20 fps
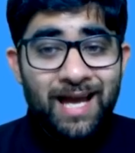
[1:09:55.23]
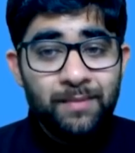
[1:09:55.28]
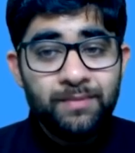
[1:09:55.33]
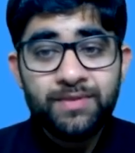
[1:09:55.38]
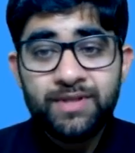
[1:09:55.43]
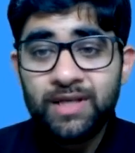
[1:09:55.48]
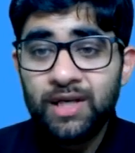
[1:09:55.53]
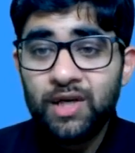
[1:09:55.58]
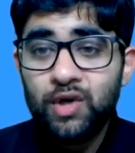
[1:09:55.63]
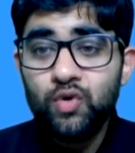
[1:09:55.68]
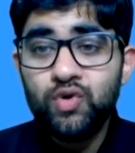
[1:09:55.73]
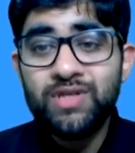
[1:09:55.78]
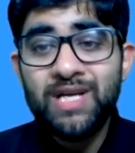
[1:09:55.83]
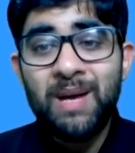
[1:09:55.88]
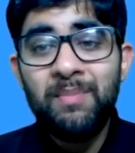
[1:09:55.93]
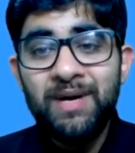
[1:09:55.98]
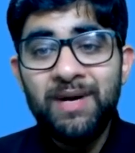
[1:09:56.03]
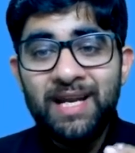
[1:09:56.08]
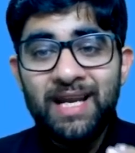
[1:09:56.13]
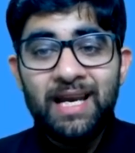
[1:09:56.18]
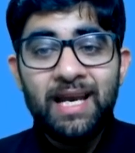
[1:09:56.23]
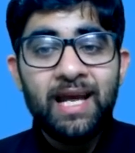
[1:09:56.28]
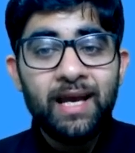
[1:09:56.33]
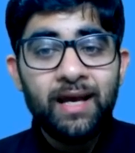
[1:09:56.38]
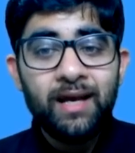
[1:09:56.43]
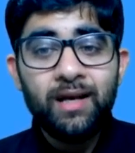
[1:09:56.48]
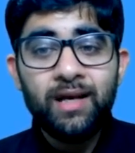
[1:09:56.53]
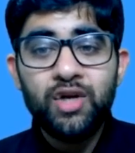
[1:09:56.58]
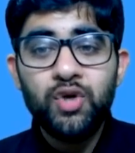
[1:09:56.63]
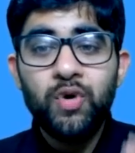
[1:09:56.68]
MCQs I'm dealing
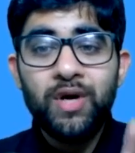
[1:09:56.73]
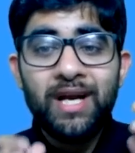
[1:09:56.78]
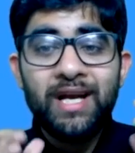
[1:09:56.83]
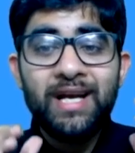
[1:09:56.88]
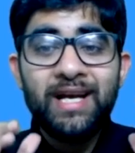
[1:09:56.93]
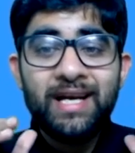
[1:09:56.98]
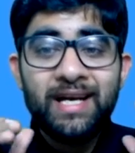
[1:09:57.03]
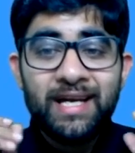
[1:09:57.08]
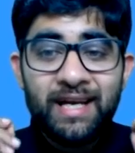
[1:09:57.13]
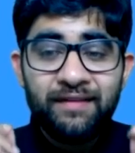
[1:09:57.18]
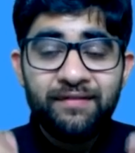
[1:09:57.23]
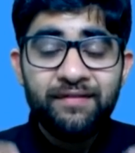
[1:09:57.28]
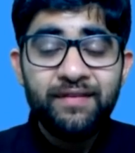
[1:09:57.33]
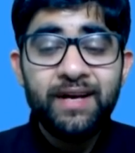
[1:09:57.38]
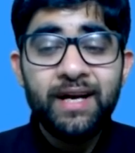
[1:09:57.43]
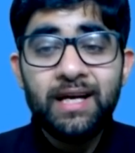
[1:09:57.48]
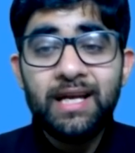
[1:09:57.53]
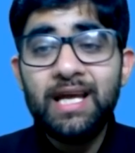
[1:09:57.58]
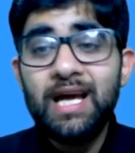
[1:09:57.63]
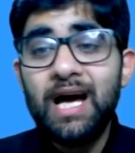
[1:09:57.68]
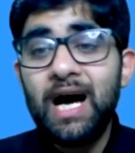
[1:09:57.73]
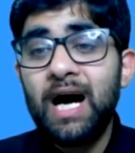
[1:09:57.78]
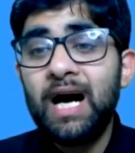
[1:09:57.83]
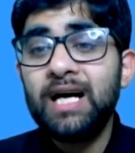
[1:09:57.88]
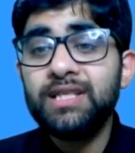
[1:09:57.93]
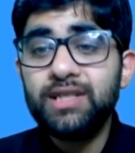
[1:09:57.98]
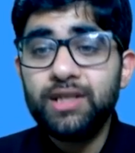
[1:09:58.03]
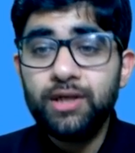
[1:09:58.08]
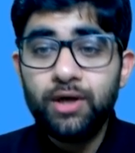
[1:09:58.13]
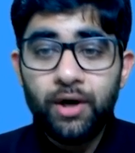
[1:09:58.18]
in, you can definitely
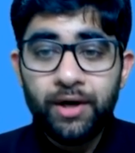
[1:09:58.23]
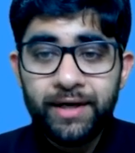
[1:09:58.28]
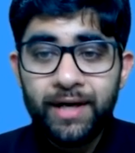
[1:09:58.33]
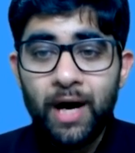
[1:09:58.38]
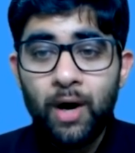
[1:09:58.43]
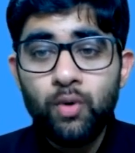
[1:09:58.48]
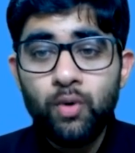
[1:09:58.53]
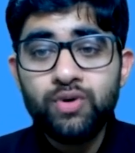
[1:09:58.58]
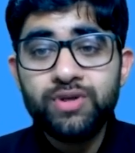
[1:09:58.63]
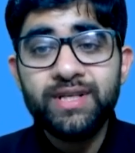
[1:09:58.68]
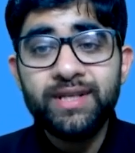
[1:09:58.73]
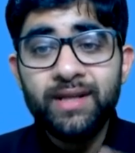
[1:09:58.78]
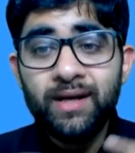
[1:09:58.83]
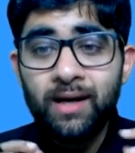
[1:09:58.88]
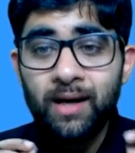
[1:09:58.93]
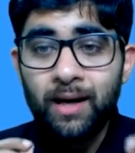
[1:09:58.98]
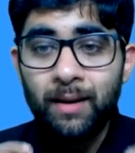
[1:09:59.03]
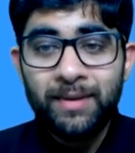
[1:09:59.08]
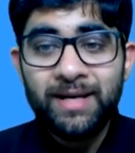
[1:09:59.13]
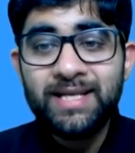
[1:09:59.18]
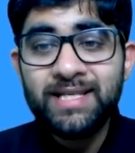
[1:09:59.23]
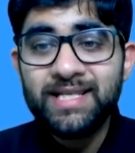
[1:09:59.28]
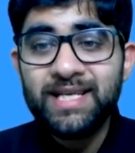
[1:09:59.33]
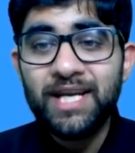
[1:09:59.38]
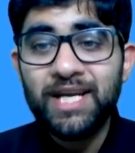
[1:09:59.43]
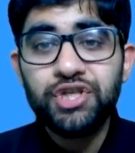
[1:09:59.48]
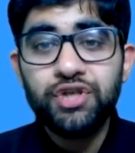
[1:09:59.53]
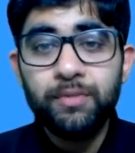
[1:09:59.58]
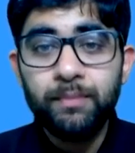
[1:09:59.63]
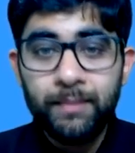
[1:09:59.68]
ask your doubts in the comment
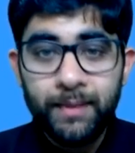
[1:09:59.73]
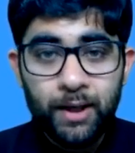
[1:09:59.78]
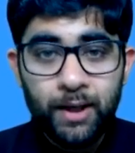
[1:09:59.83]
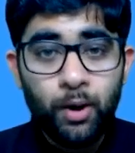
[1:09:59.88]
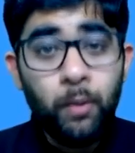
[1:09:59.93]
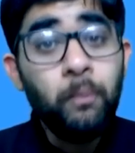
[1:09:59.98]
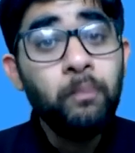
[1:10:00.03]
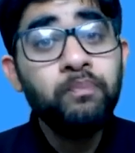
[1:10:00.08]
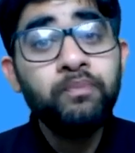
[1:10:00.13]
section below.